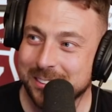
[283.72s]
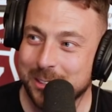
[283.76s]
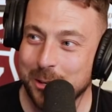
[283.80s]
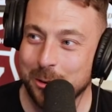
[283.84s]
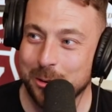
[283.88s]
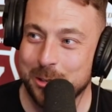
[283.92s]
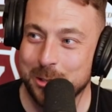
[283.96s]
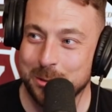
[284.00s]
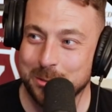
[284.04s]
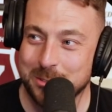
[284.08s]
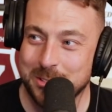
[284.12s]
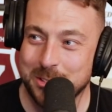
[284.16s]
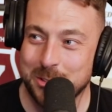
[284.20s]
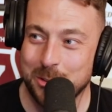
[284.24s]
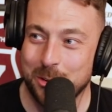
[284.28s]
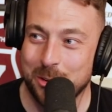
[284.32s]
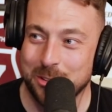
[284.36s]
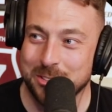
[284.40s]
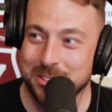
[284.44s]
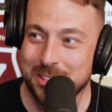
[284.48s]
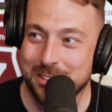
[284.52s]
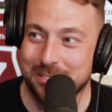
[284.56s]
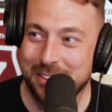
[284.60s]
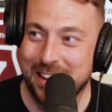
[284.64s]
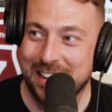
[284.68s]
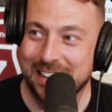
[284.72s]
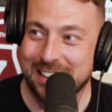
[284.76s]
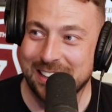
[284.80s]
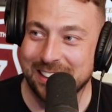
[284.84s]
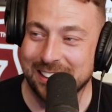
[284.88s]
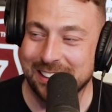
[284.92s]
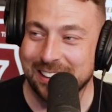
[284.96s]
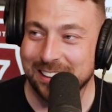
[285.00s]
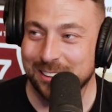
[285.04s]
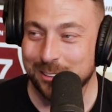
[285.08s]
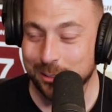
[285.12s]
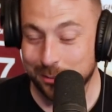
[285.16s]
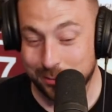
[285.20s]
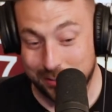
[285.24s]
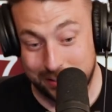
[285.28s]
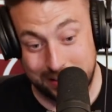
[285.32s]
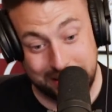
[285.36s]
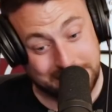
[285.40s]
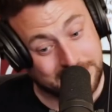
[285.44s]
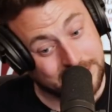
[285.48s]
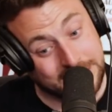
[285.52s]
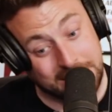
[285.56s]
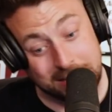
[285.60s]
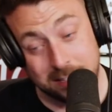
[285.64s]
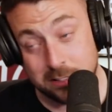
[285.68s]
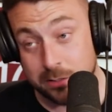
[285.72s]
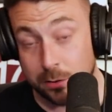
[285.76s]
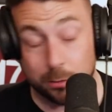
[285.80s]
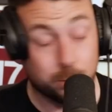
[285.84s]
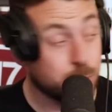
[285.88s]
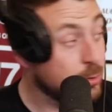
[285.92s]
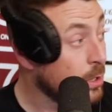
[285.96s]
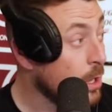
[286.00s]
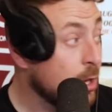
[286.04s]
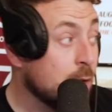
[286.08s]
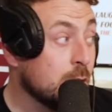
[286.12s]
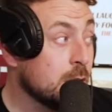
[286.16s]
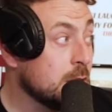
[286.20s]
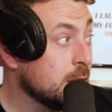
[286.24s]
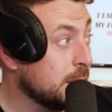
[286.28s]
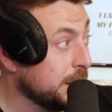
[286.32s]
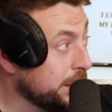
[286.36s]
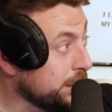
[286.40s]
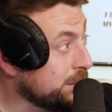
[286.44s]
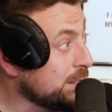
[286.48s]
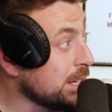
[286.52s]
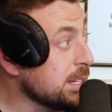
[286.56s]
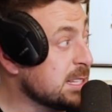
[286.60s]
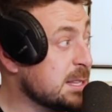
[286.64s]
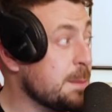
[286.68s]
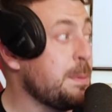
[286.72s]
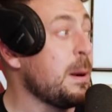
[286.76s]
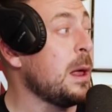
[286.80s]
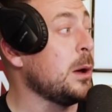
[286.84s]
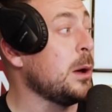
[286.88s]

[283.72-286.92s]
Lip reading: Security was the doors of the van, because kids are, it's like the